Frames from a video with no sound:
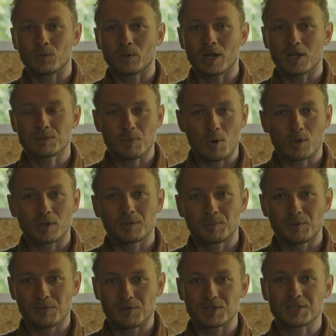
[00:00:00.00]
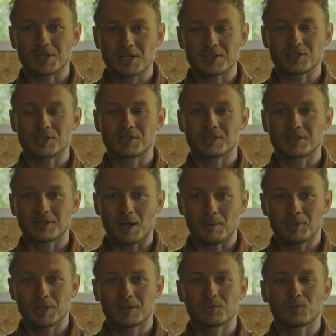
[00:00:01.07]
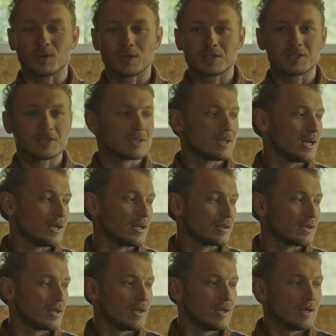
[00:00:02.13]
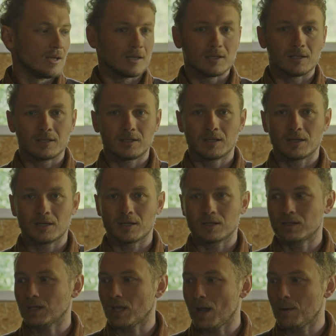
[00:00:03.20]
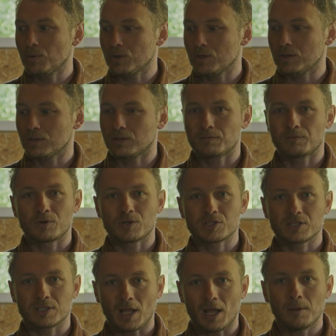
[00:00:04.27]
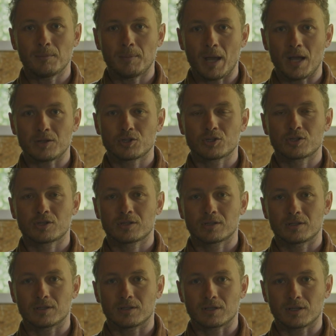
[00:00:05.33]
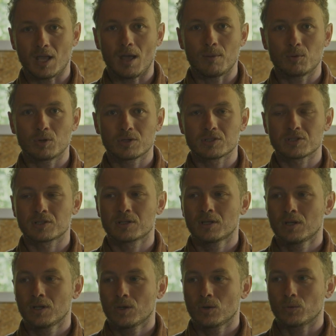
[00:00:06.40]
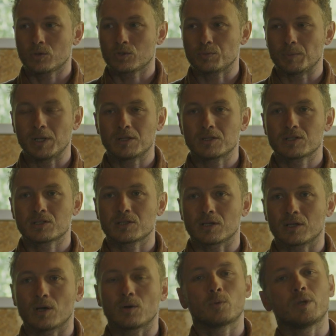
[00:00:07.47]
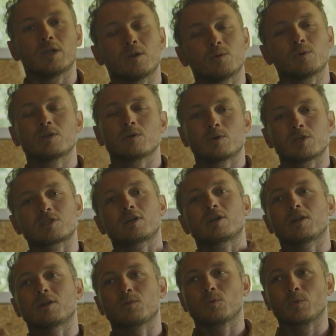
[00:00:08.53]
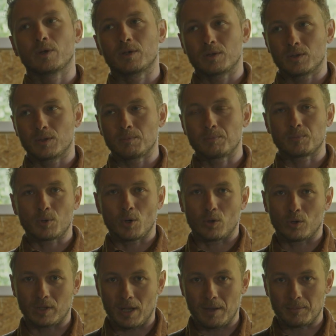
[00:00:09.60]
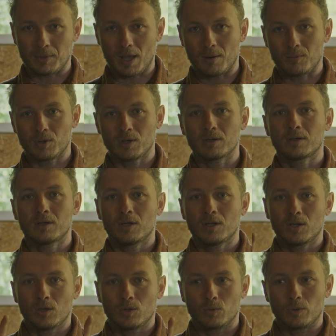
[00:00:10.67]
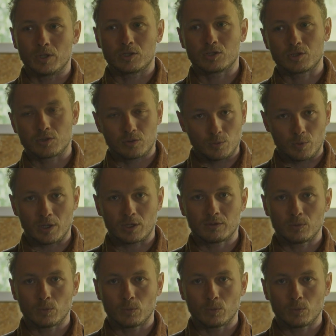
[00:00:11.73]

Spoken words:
I spoke in the previous Kickstarter update was that the camera, the first 10 batch cameras, which means we started with the prototype camera, which worked